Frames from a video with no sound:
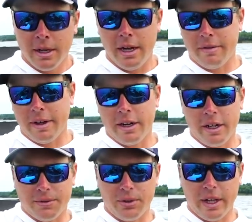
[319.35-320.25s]
Uh, I've got a
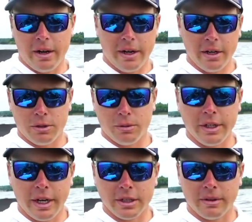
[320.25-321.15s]
nice flare here. It's
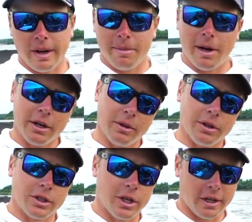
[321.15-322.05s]
really nice to grab onto when
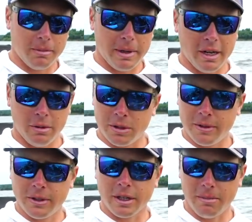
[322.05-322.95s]
you're chucking a bait. It almost
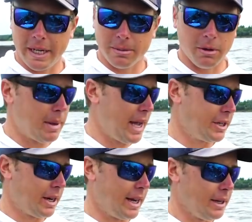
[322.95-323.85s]
feels like a baseball bat in
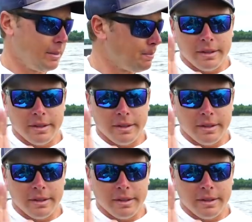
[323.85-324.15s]
your hand.